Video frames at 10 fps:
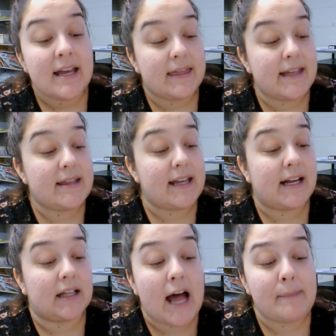Then they
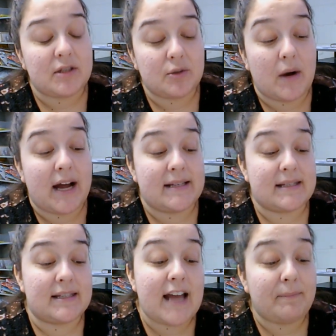clapped twice,
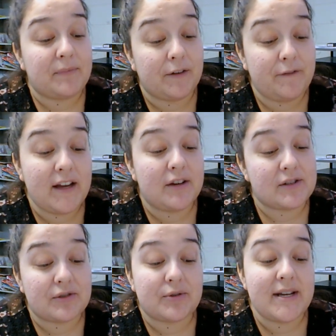snapped their
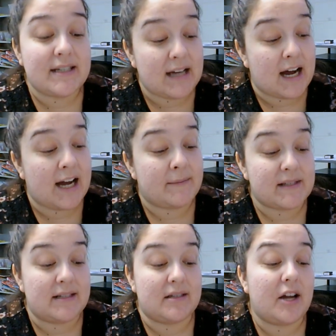fingers 3
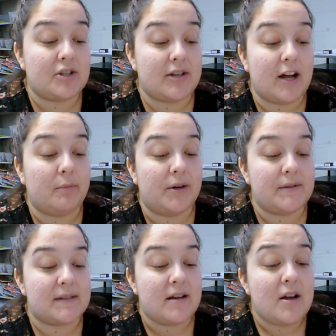times, and touched
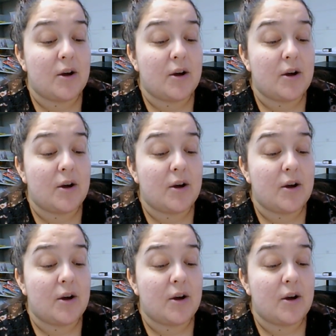elbows.